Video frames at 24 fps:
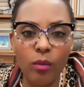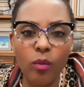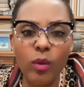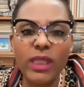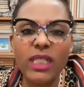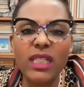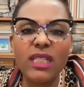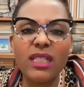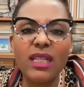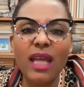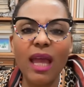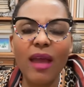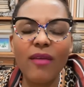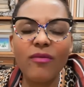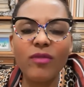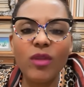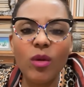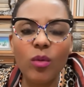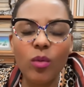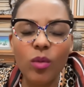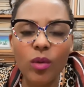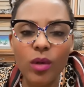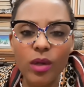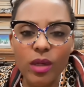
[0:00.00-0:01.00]
We didn't have
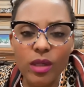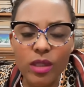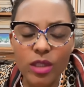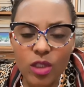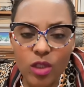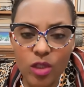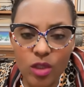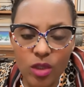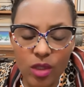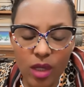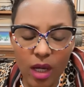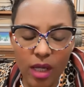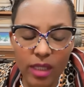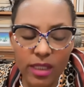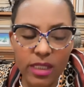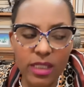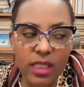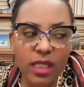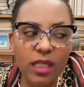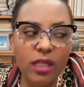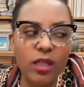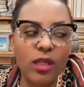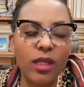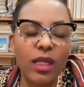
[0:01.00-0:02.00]
the words to
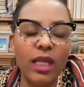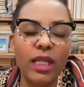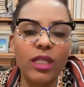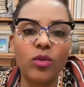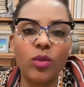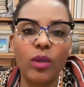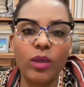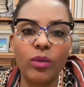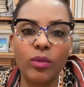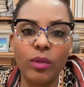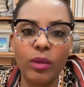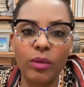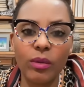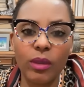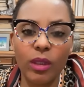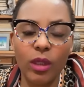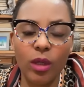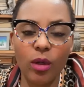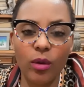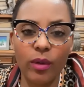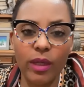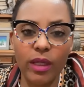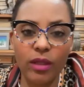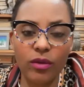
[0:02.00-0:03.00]
articulate what we were
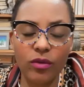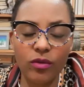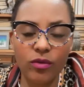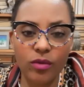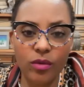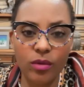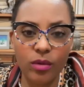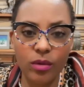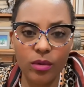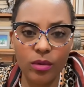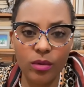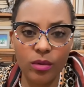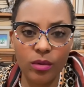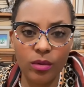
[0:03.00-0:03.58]
going through.